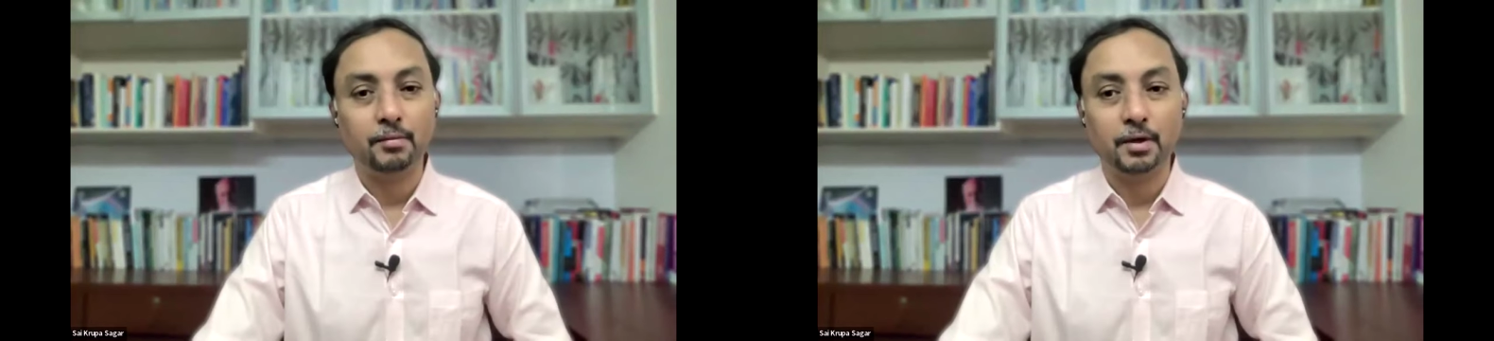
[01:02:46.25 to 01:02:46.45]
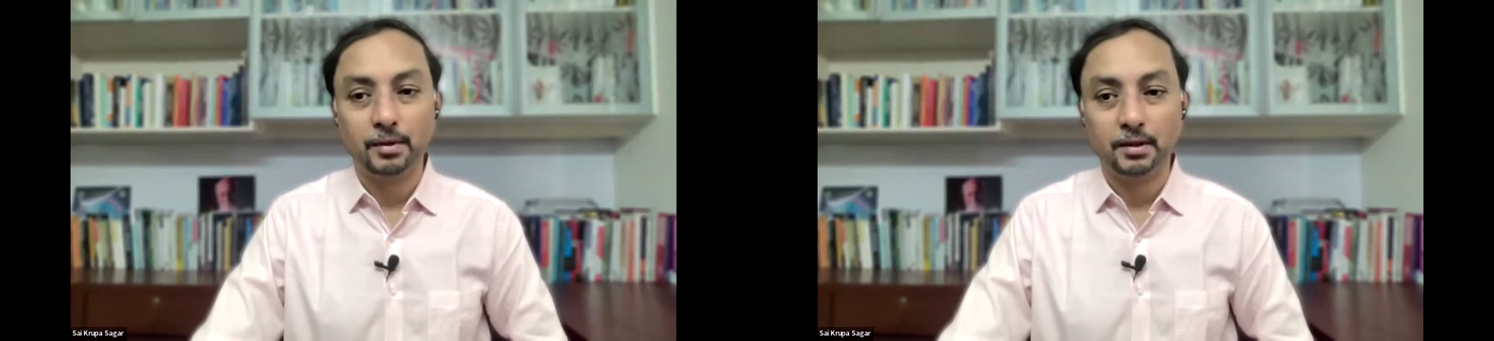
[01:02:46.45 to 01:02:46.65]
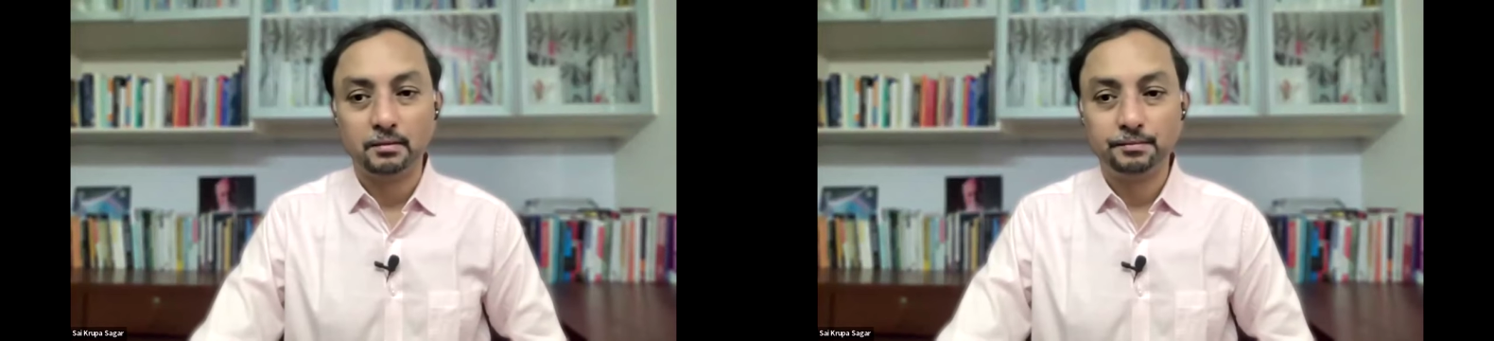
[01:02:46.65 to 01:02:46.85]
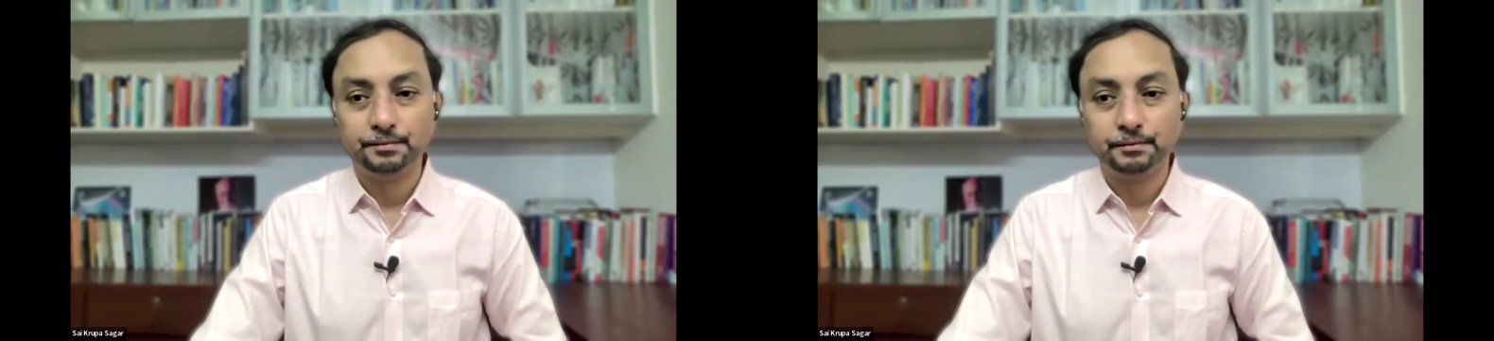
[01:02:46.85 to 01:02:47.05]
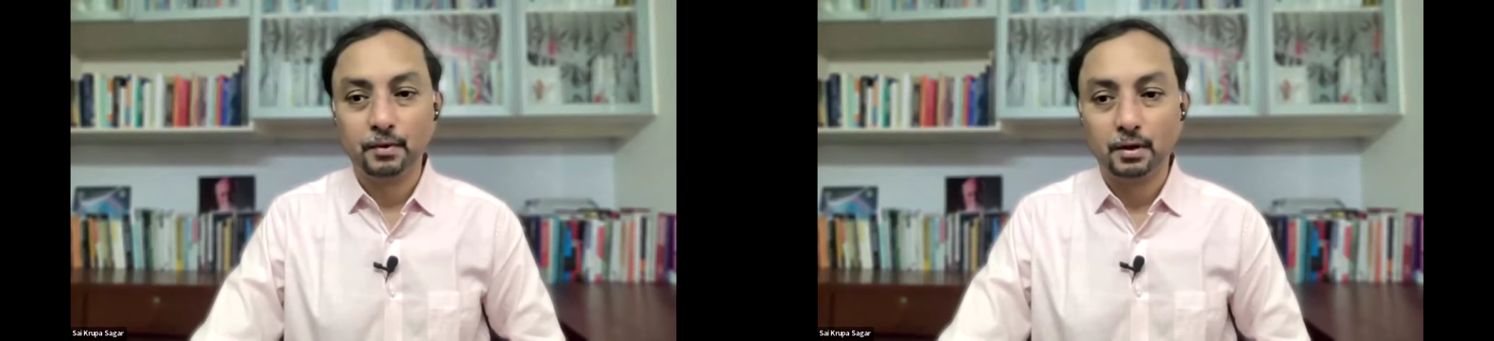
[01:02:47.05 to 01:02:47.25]
abdomen.
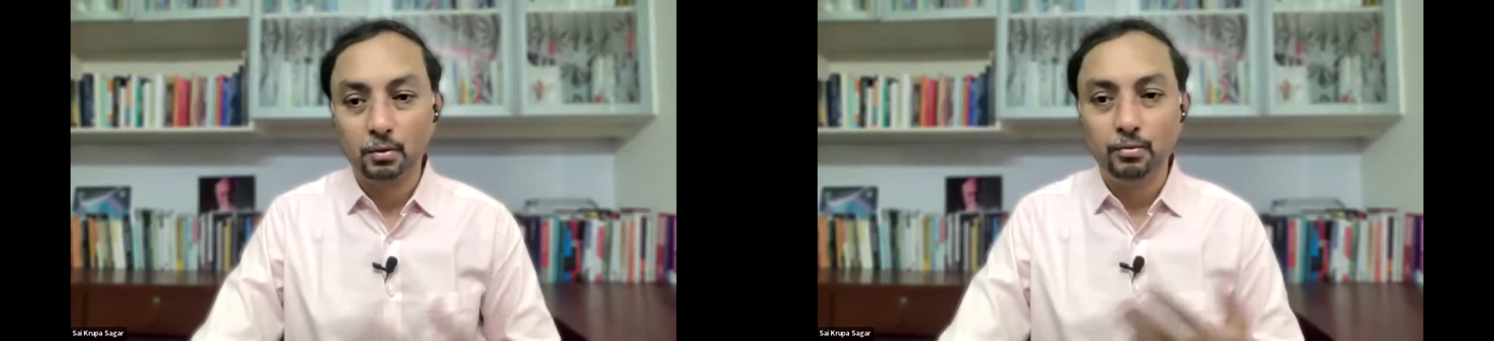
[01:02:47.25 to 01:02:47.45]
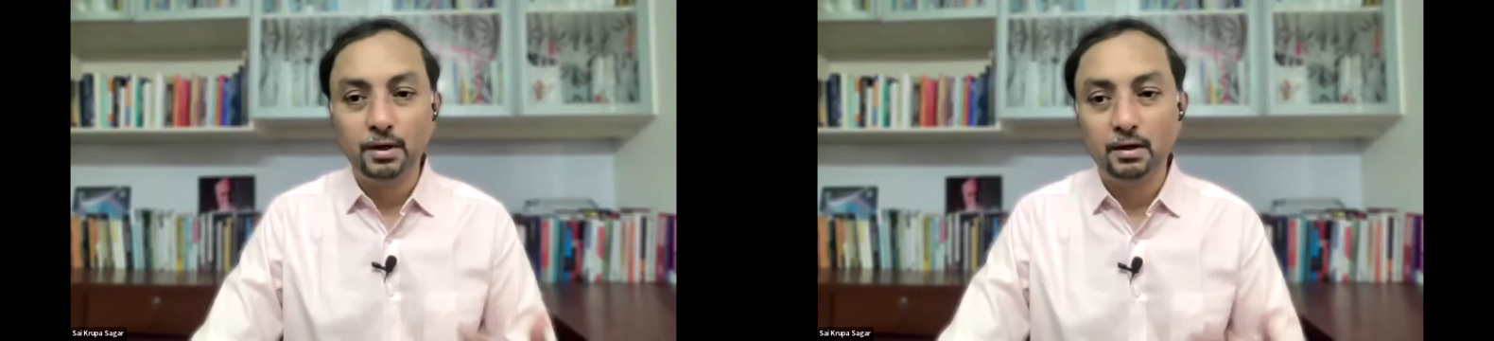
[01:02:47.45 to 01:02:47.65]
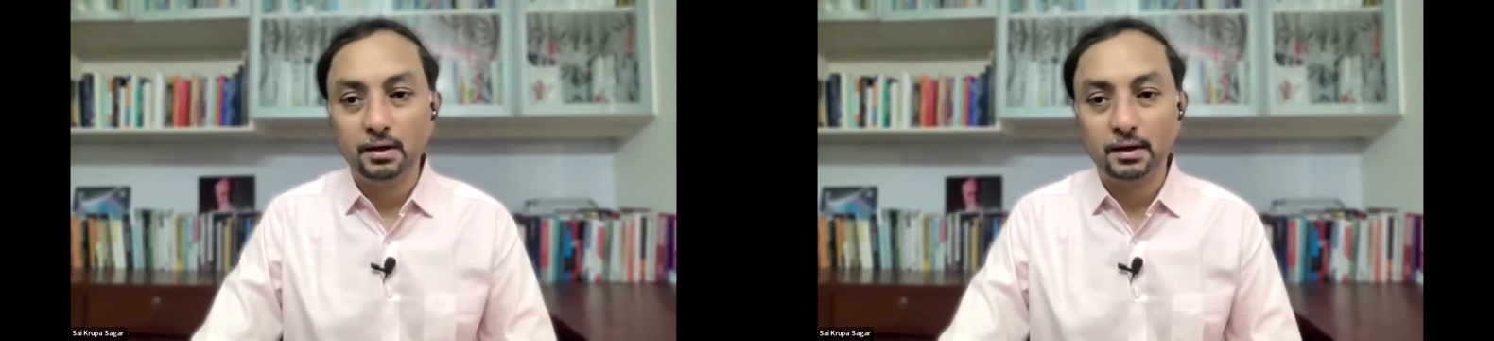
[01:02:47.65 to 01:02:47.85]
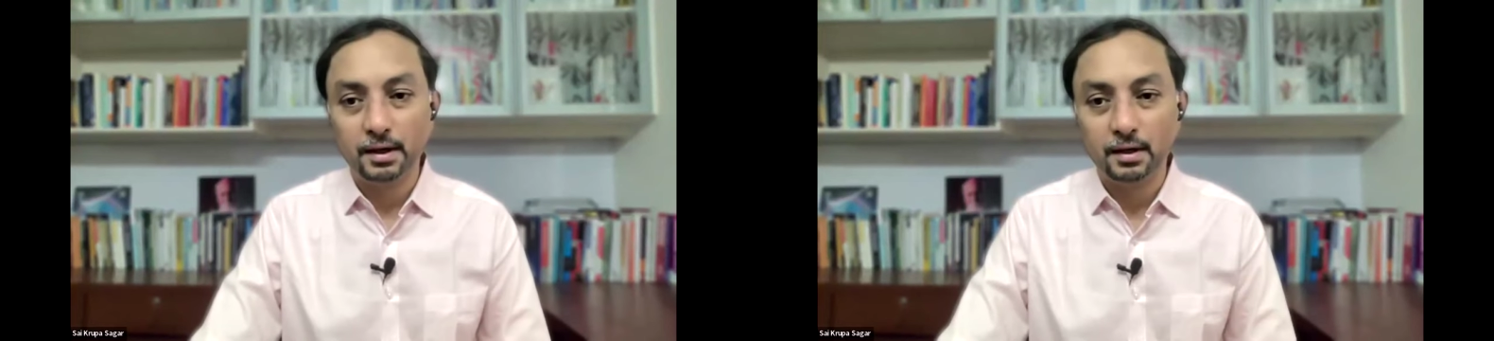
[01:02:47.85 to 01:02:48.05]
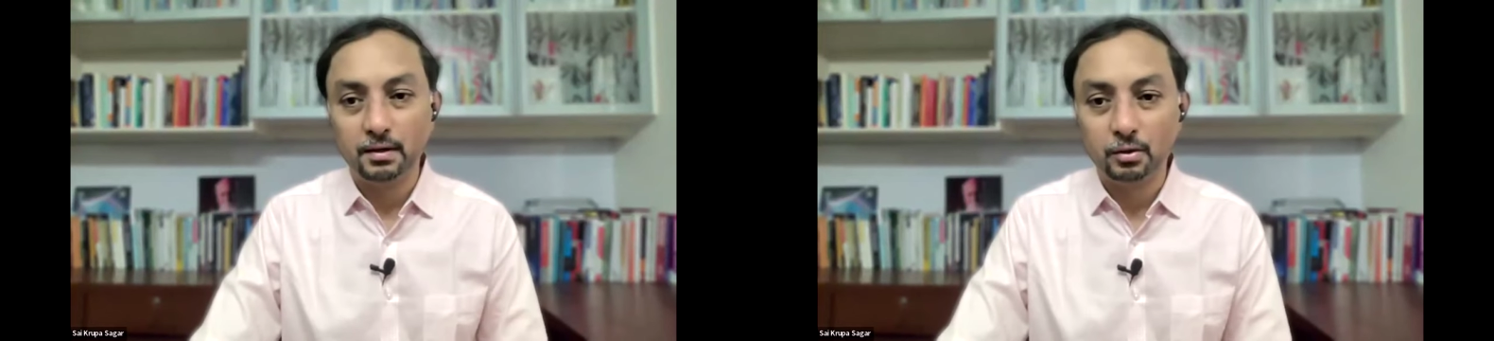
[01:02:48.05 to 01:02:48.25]
You will
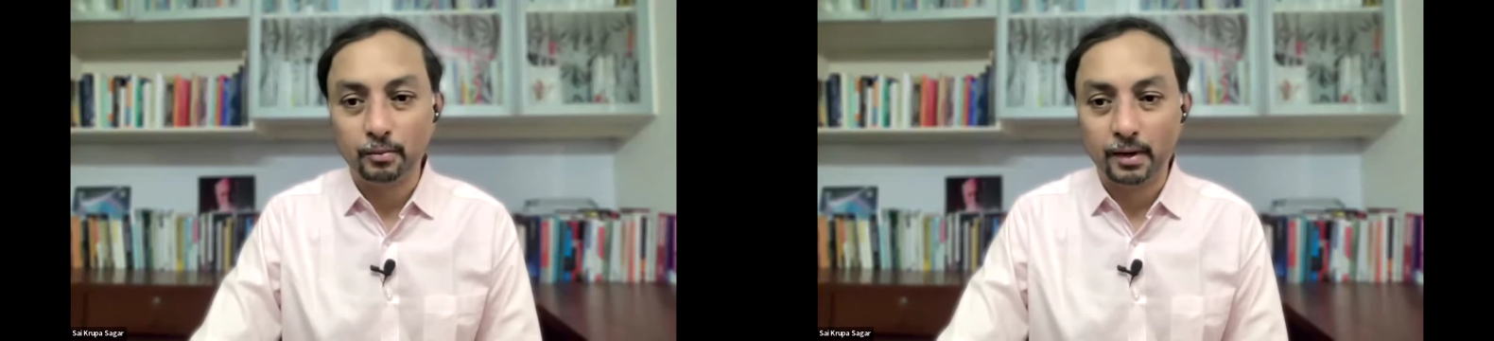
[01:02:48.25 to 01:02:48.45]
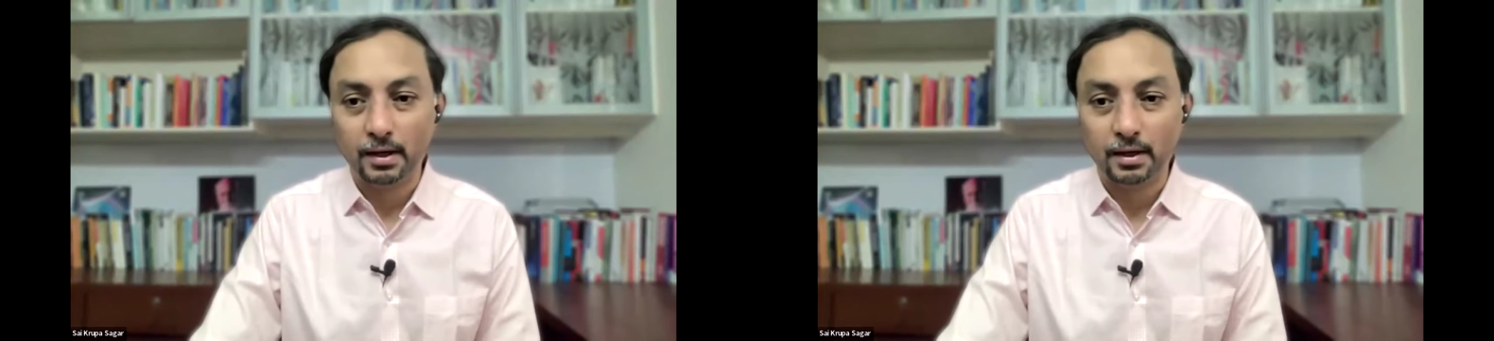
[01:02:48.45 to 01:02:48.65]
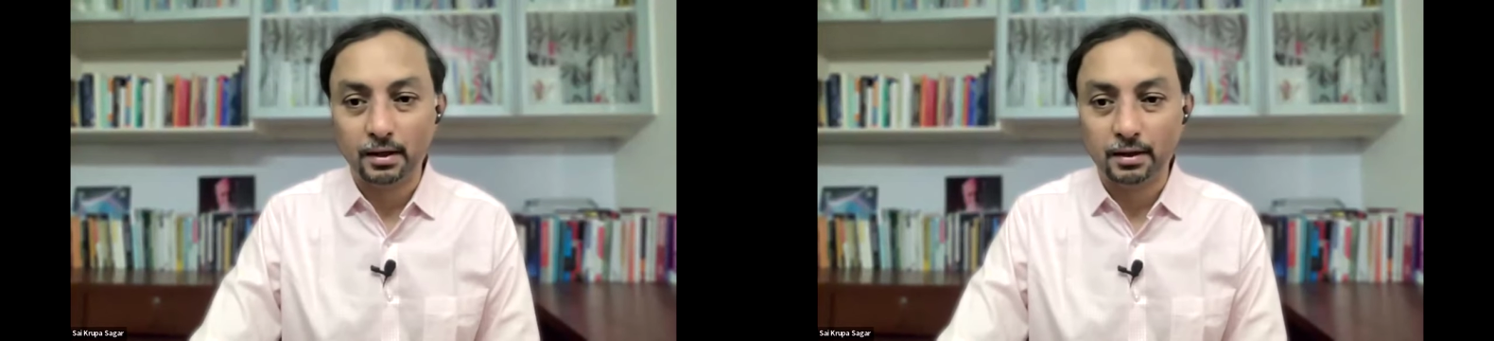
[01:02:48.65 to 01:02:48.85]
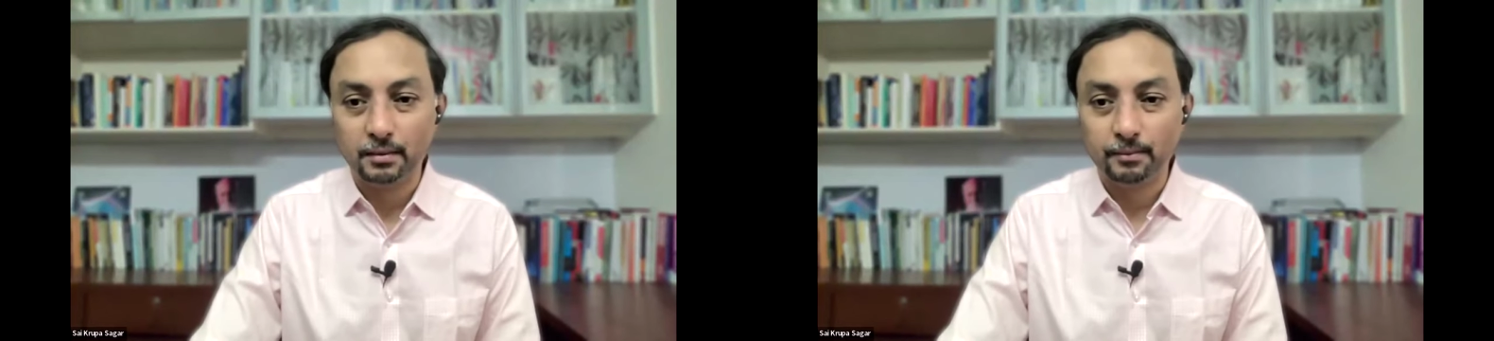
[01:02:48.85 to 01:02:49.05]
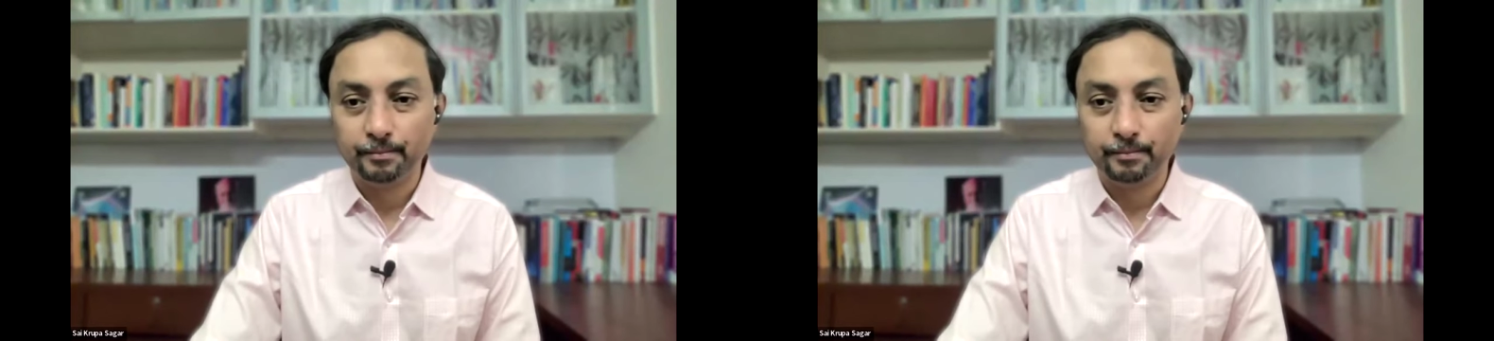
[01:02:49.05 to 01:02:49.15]
get it through practice.